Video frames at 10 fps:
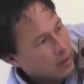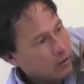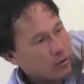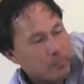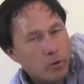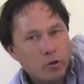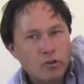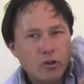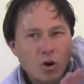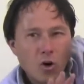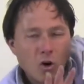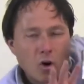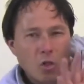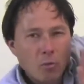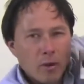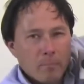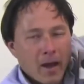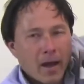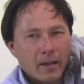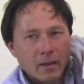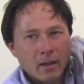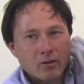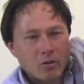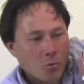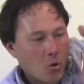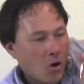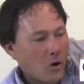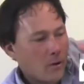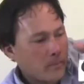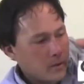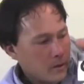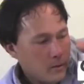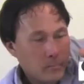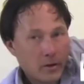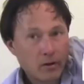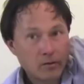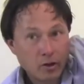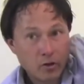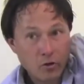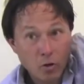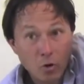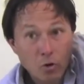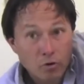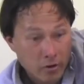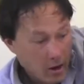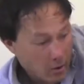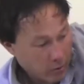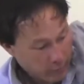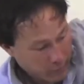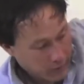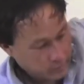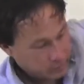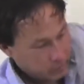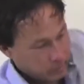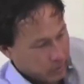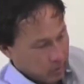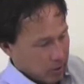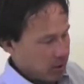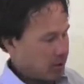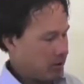and you can push it all the way back against the wall because the controls are now in the front. So let me go ahead